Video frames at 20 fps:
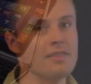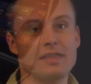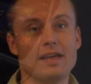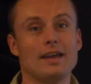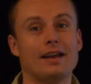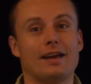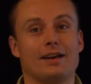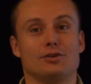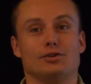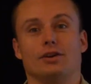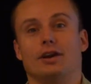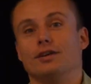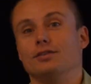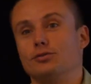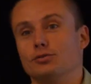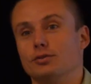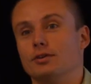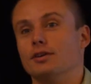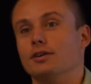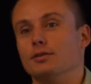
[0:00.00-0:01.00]
That actually I
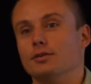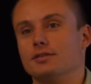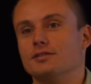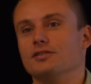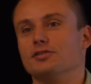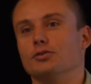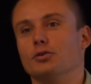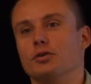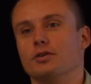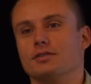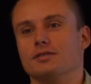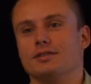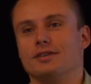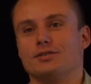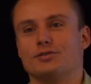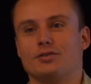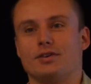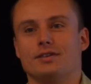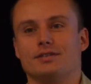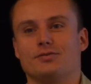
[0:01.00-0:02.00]
do know is the noise
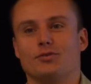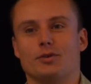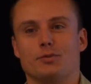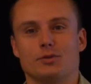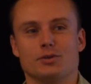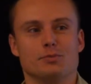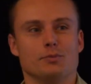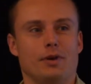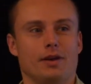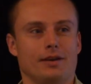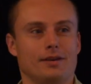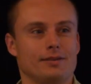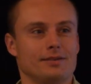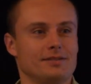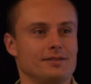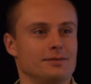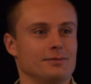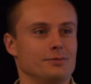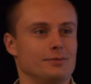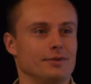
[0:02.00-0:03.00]
that transformers make,
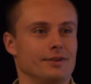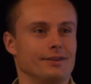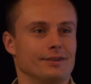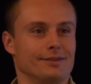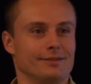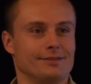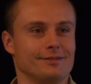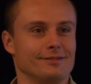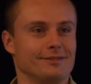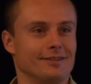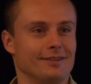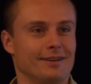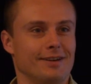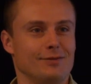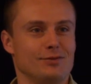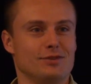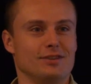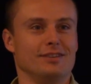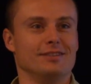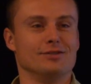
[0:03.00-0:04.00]
because
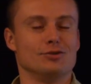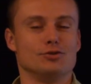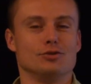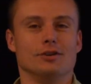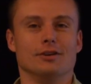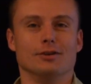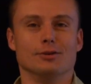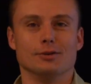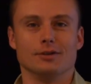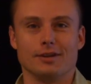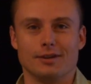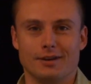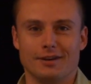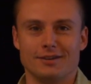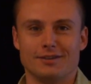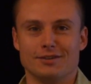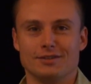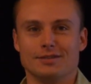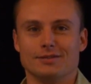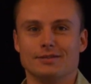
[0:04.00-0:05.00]
I've seen the show like
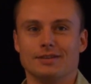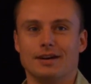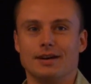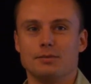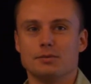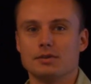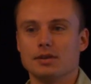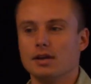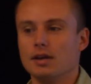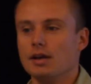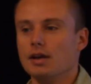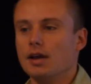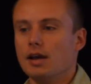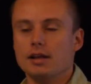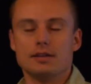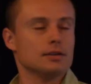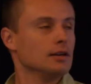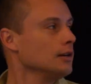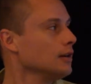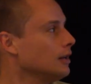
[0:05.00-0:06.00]
hundreds of times.
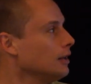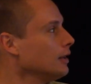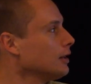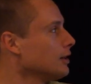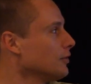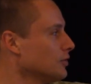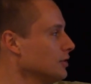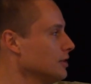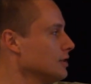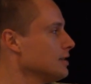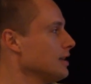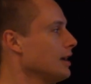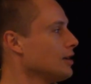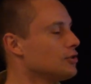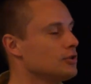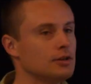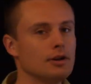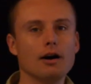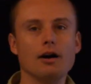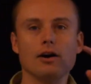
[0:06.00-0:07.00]
It's unclear if this is
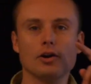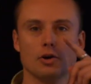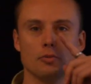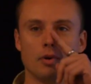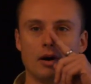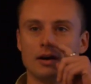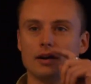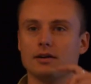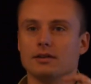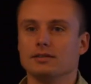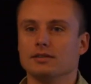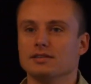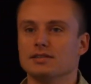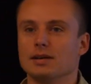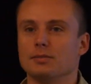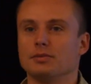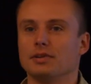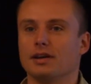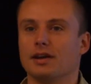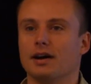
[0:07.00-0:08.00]
actually an Autobot or a
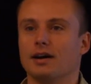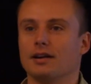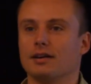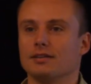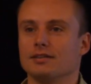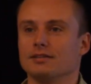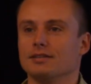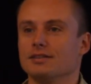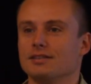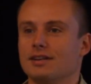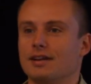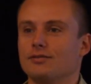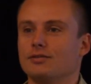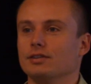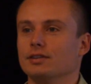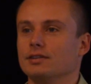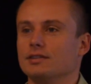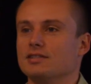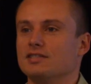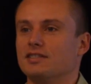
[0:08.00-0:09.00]
Decepticon, because it doesn't have the
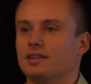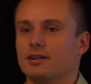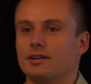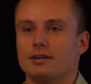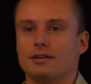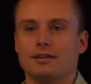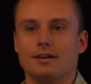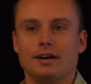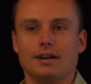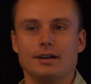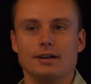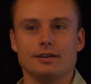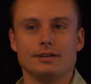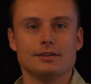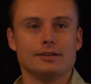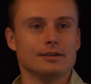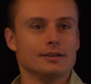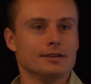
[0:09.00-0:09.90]
little sticker on it.